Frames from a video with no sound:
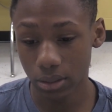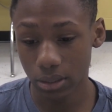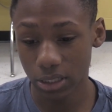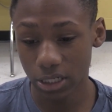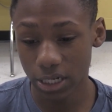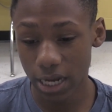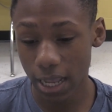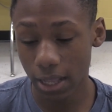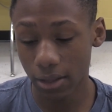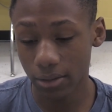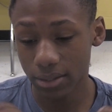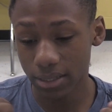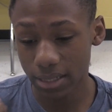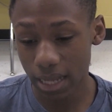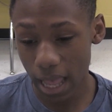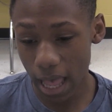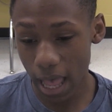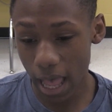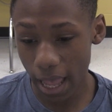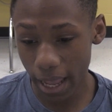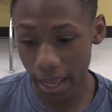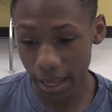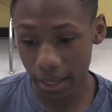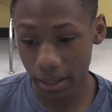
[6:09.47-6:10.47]
child's
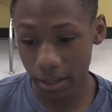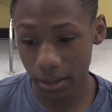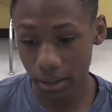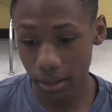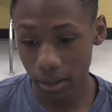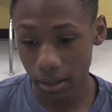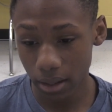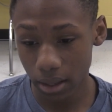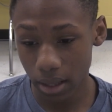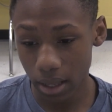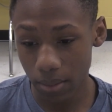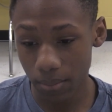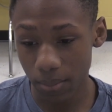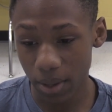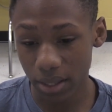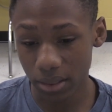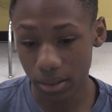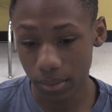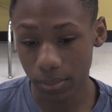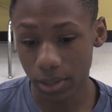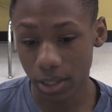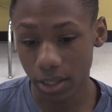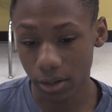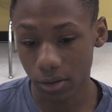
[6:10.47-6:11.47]
eye and make
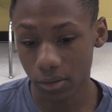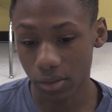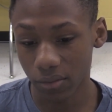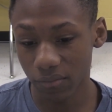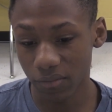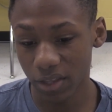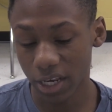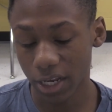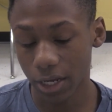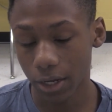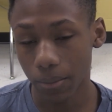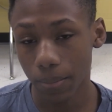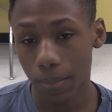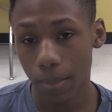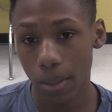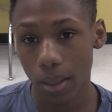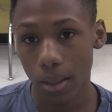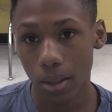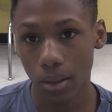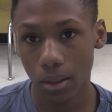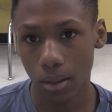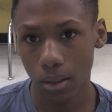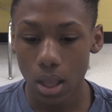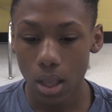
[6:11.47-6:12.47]
them click on the video.
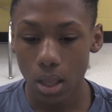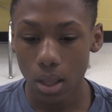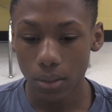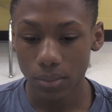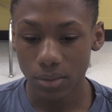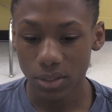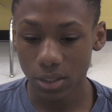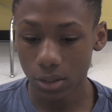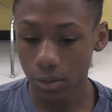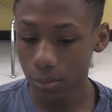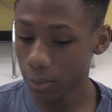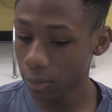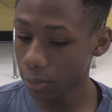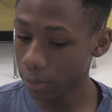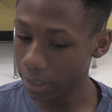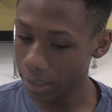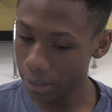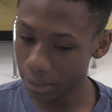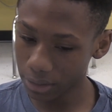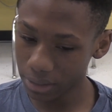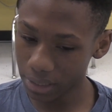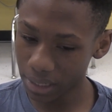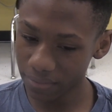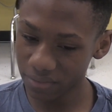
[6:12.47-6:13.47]
Some
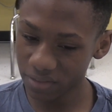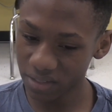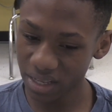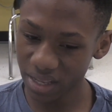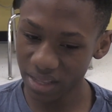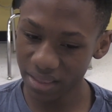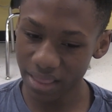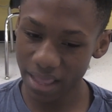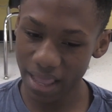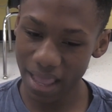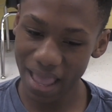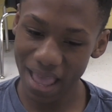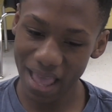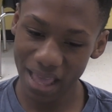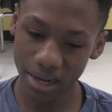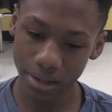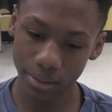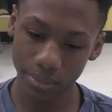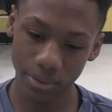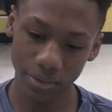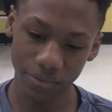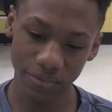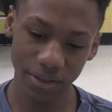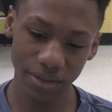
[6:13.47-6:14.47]
creators have said that adding
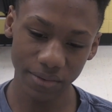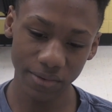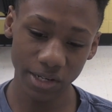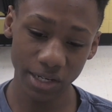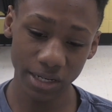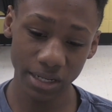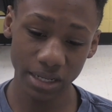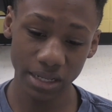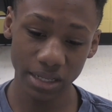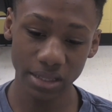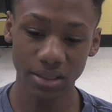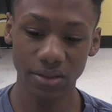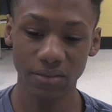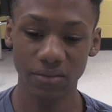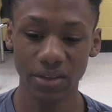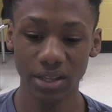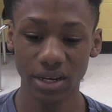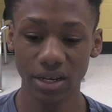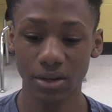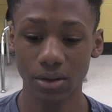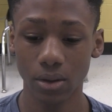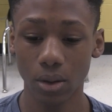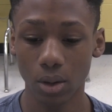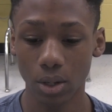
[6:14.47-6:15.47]
profanity in the
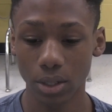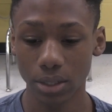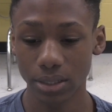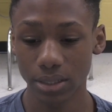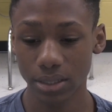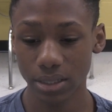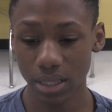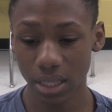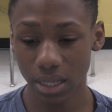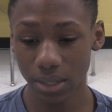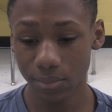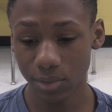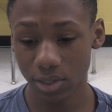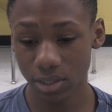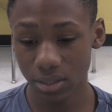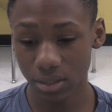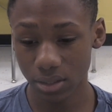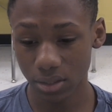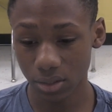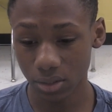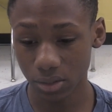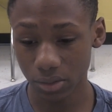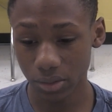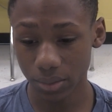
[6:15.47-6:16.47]
video or disclaimers in
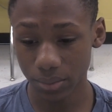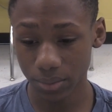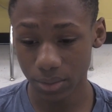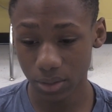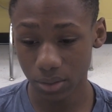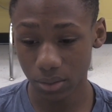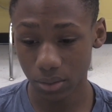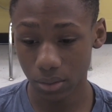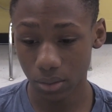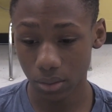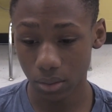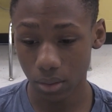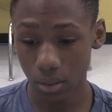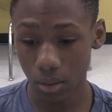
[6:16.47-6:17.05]
the description